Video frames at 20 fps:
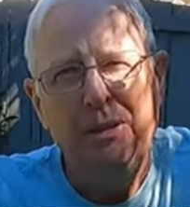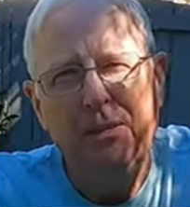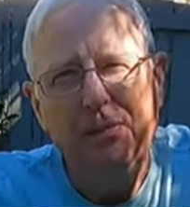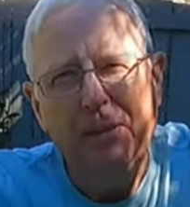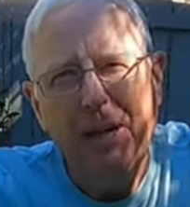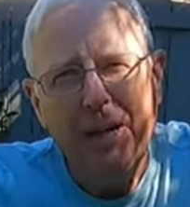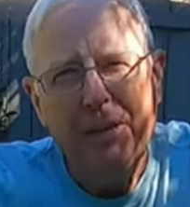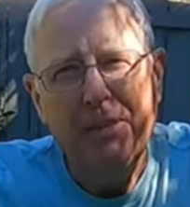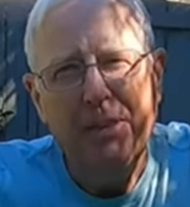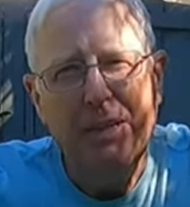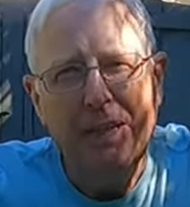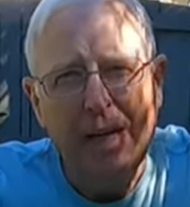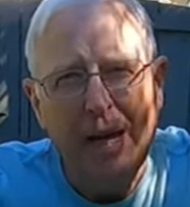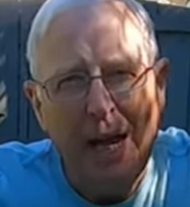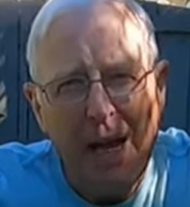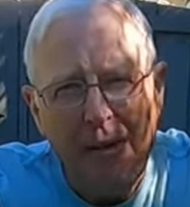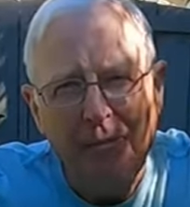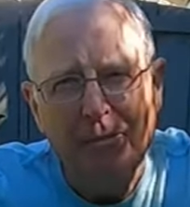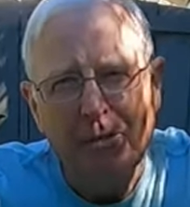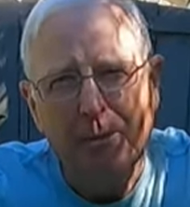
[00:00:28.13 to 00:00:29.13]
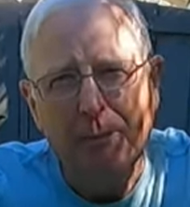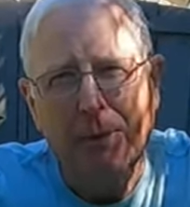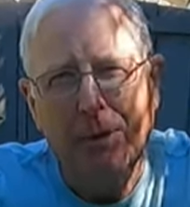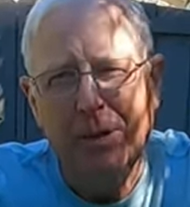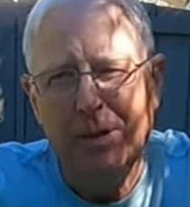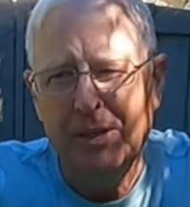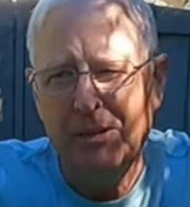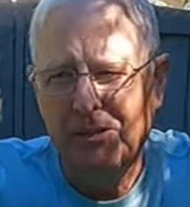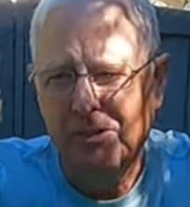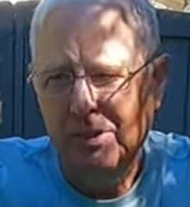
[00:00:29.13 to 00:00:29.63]
you've got the
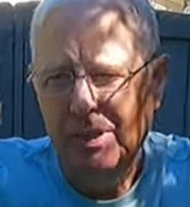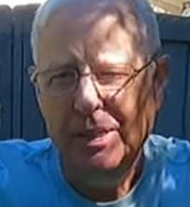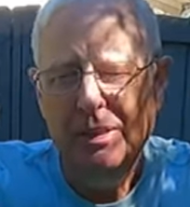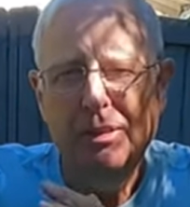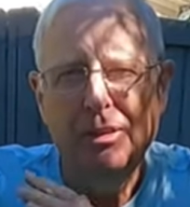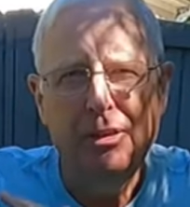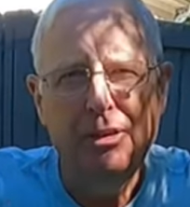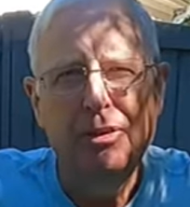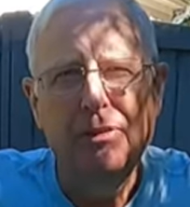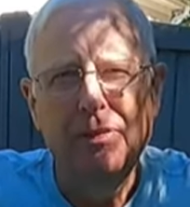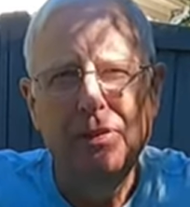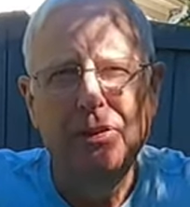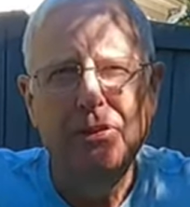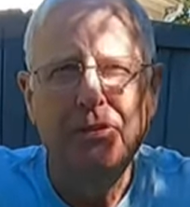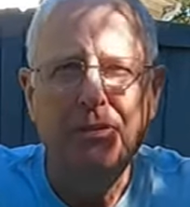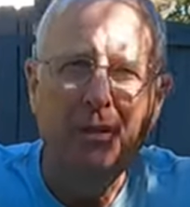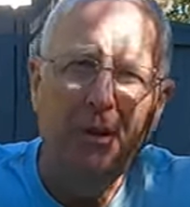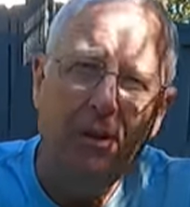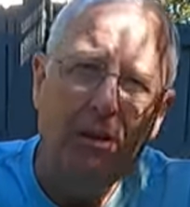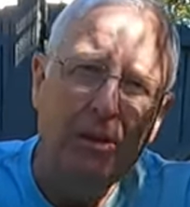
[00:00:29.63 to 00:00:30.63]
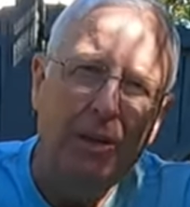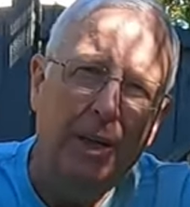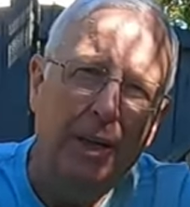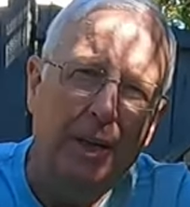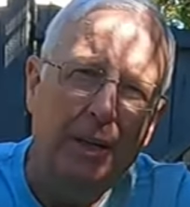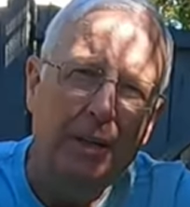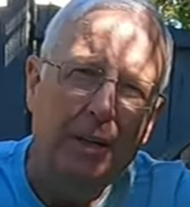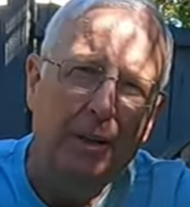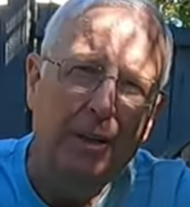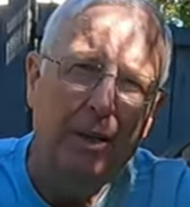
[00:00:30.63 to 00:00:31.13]
aftermarket seat that you've installed
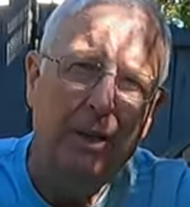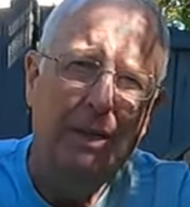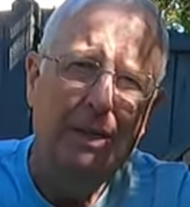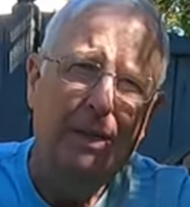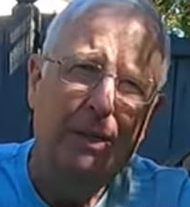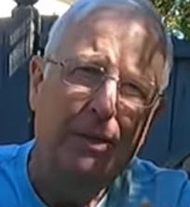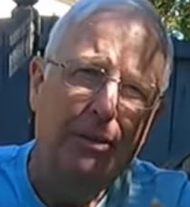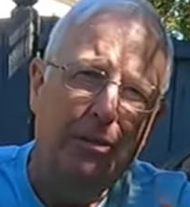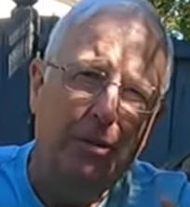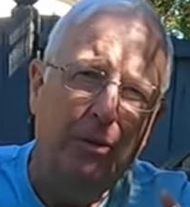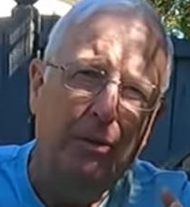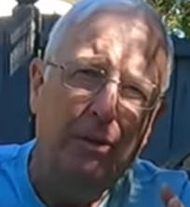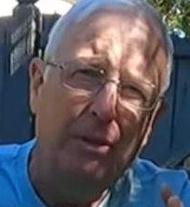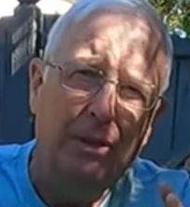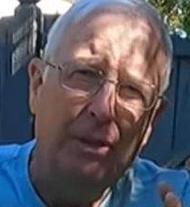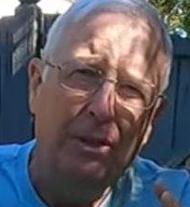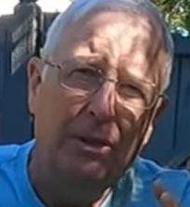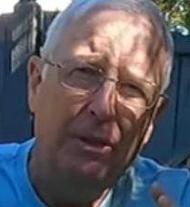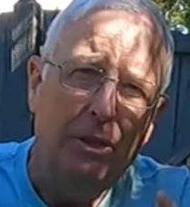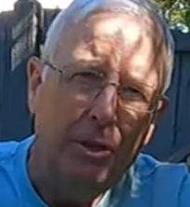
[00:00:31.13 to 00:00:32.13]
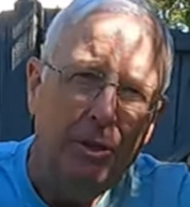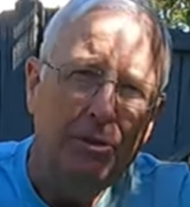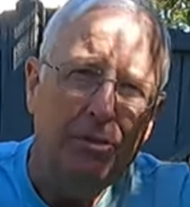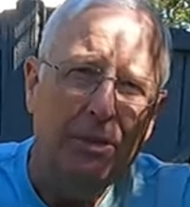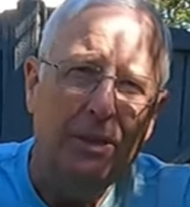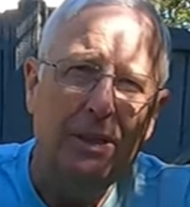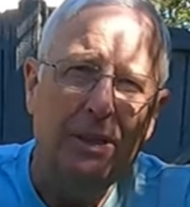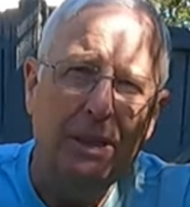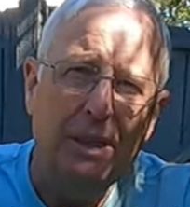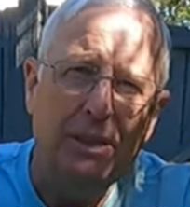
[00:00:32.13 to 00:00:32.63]
here so you can
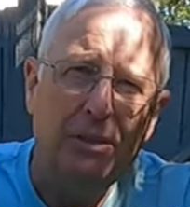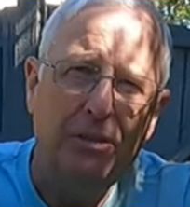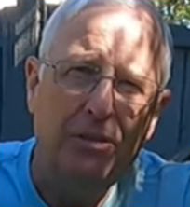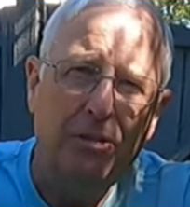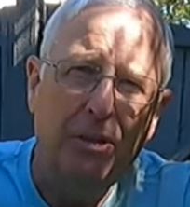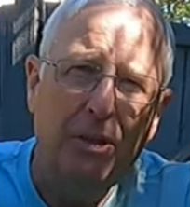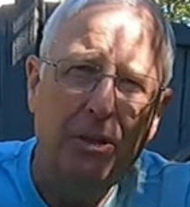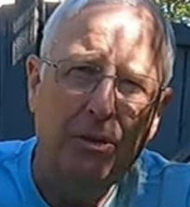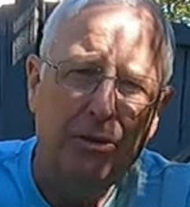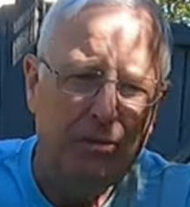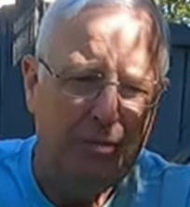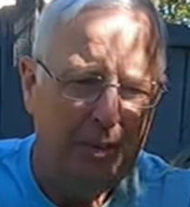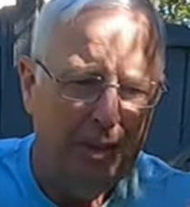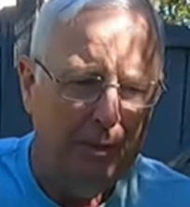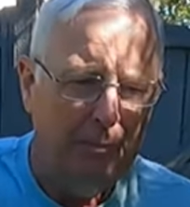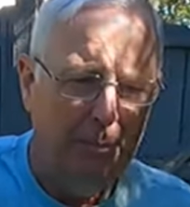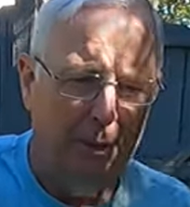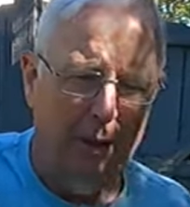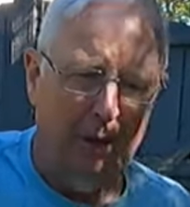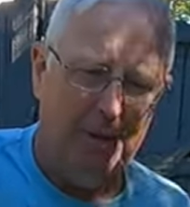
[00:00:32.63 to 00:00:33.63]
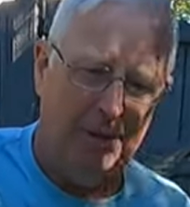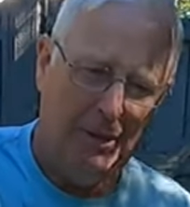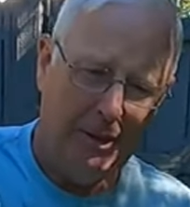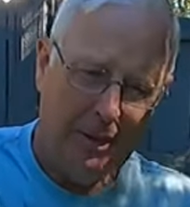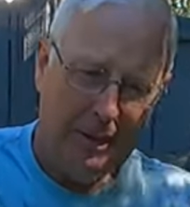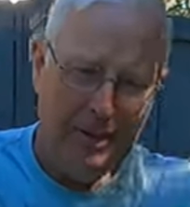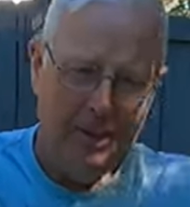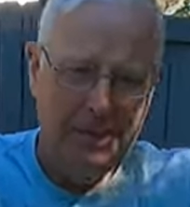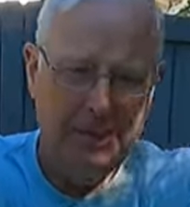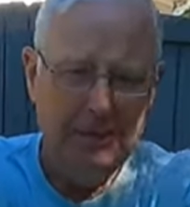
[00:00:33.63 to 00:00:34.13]
use it in single seat
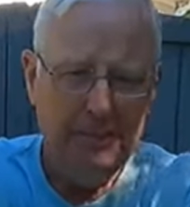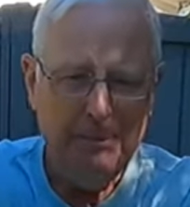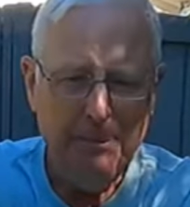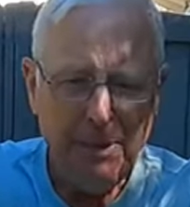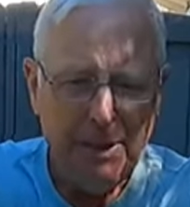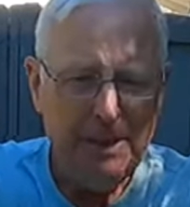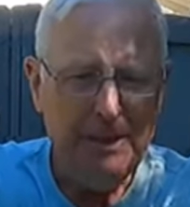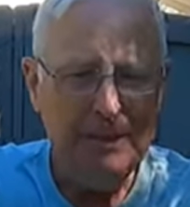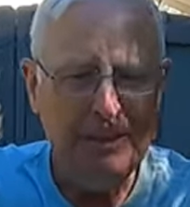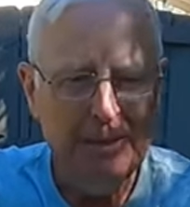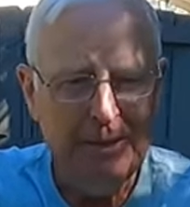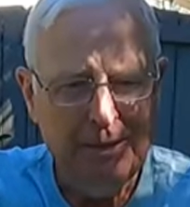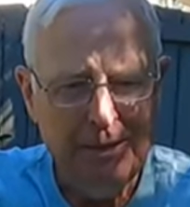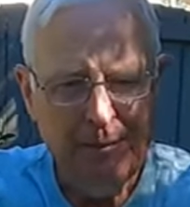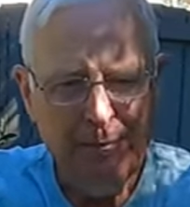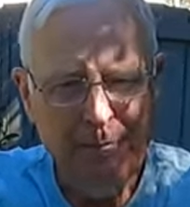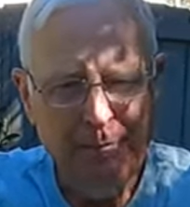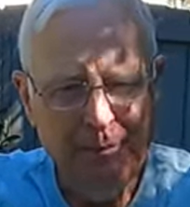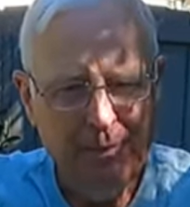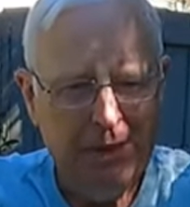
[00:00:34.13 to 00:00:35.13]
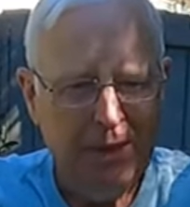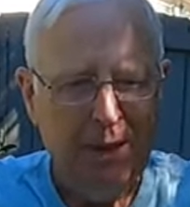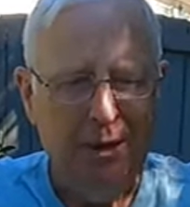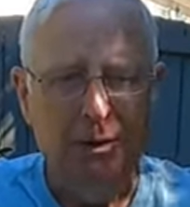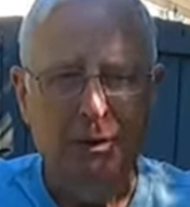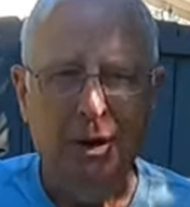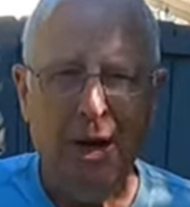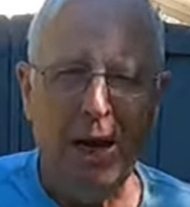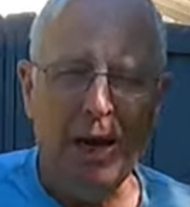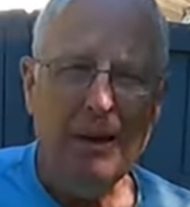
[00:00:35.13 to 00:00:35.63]
mode. But
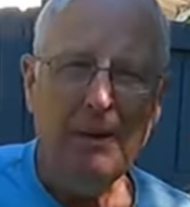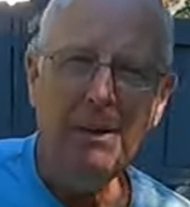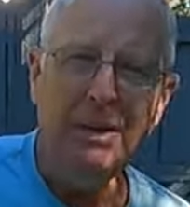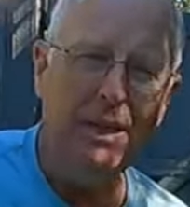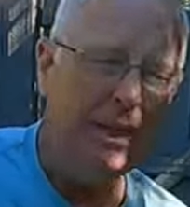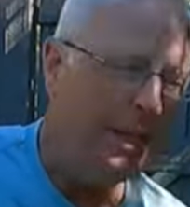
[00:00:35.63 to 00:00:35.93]
how